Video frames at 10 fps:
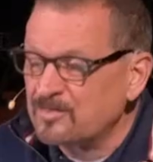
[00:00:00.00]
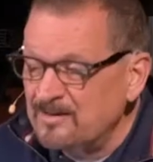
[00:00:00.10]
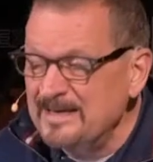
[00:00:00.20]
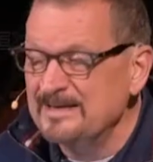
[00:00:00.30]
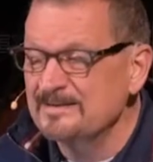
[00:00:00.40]

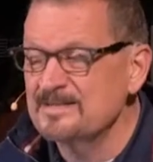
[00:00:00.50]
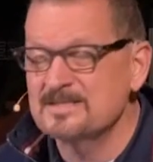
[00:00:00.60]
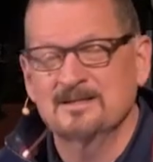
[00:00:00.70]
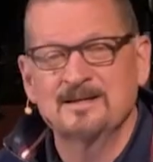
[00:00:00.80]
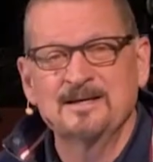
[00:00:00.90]

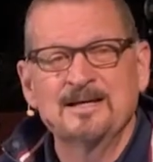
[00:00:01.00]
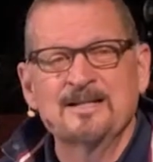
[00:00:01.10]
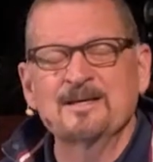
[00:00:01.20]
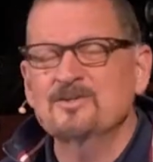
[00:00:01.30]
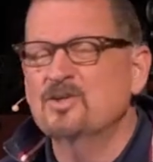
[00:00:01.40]
things
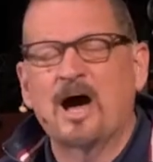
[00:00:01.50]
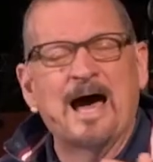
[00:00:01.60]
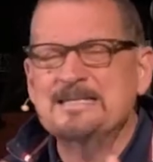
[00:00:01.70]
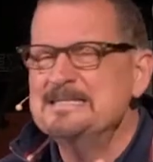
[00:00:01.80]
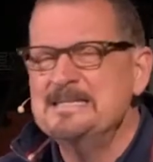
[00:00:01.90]
that
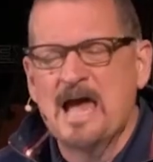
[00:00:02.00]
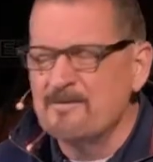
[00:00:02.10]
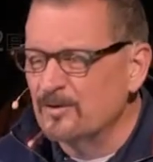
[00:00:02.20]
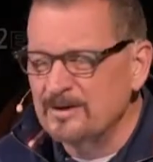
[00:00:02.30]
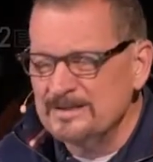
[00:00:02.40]
God never